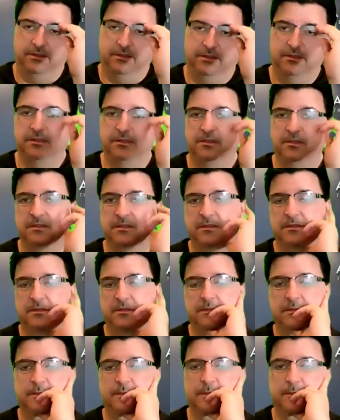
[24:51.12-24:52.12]

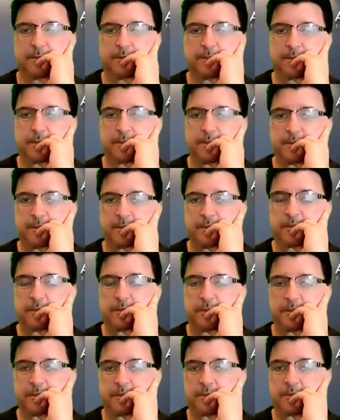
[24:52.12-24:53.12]

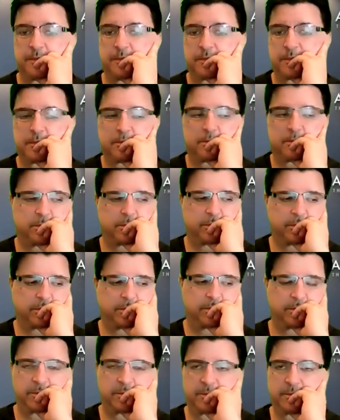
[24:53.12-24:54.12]

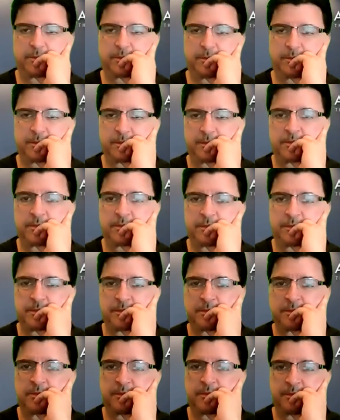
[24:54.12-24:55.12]

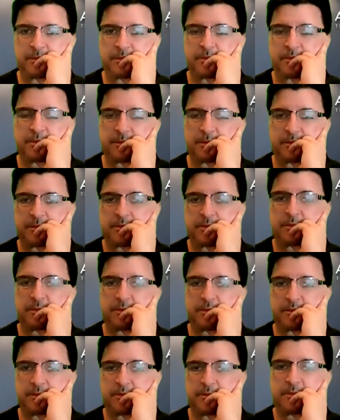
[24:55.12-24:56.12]

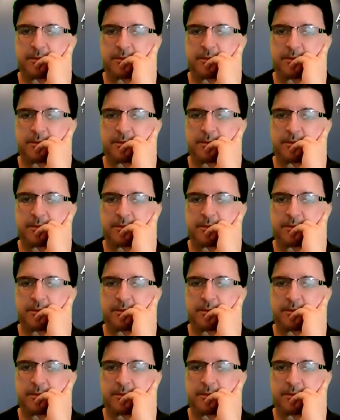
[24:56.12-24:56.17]
(silent)